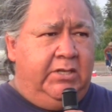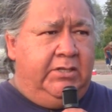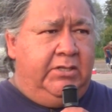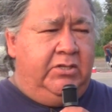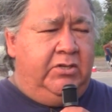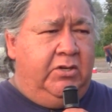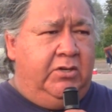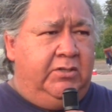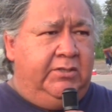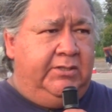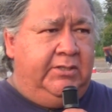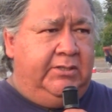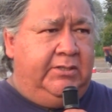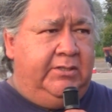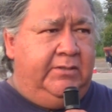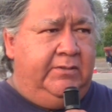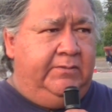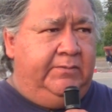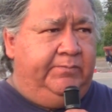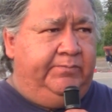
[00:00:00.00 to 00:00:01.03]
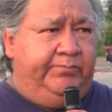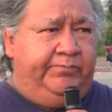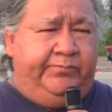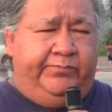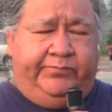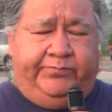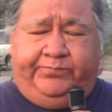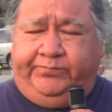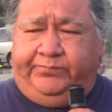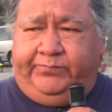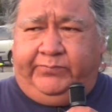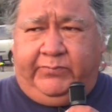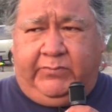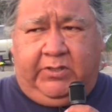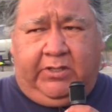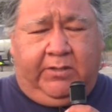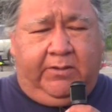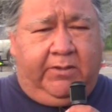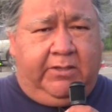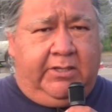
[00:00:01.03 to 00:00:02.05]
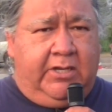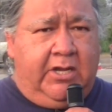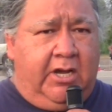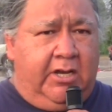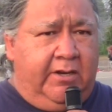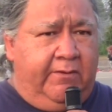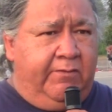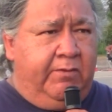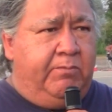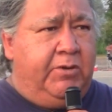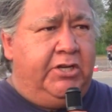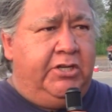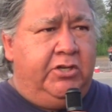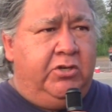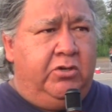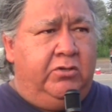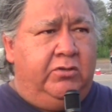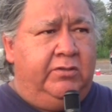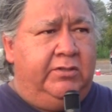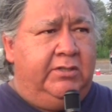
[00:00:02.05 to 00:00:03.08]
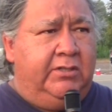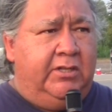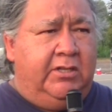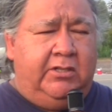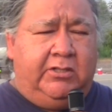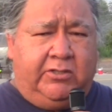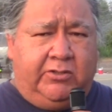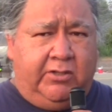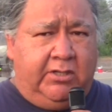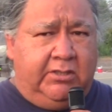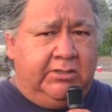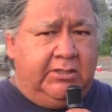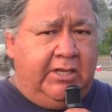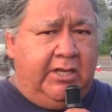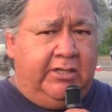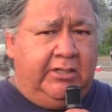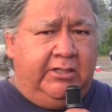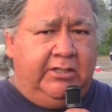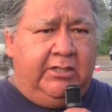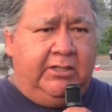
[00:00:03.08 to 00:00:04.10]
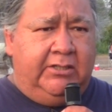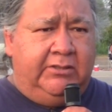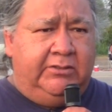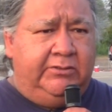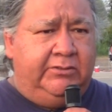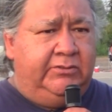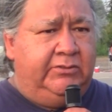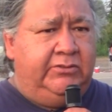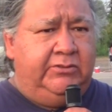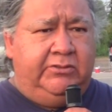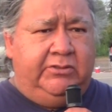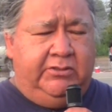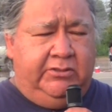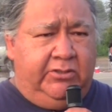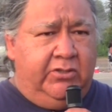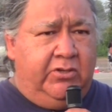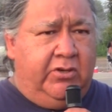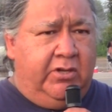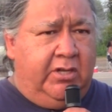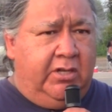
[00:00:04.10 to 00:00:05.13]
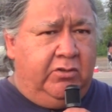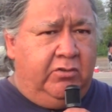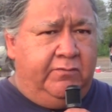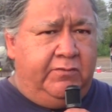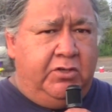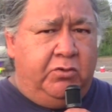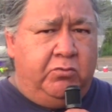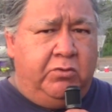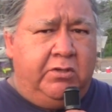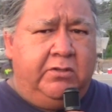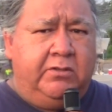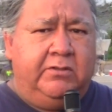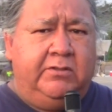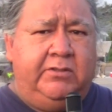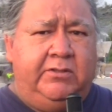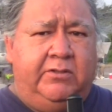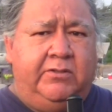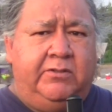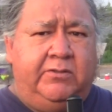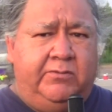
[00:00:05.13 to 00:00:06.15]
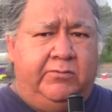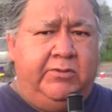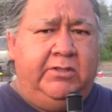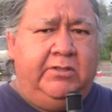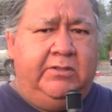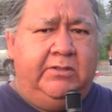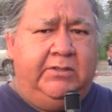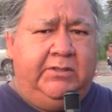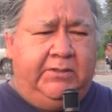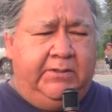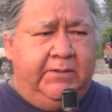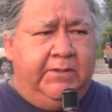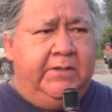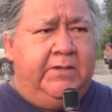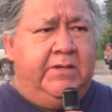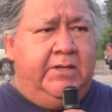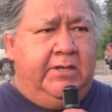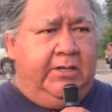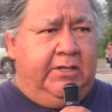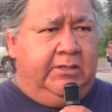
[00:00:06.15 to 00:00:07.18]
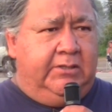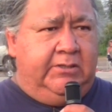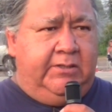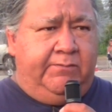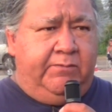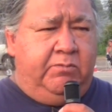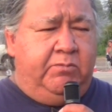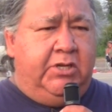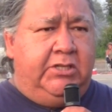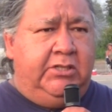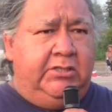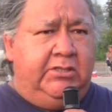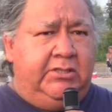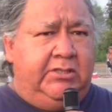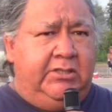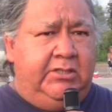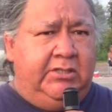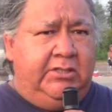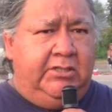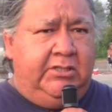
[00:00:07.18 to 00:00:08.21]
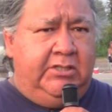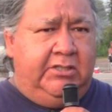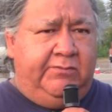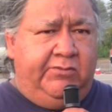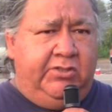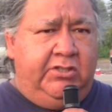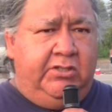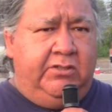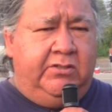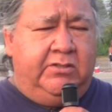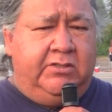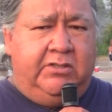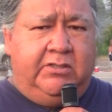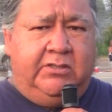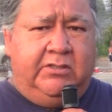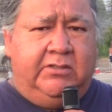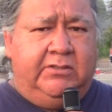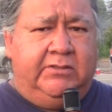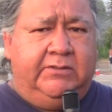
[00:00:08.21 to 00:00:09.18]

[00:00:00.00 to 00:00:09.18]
it got everybody going all across Canada and all over the world, really, because everybody's seeing these videos.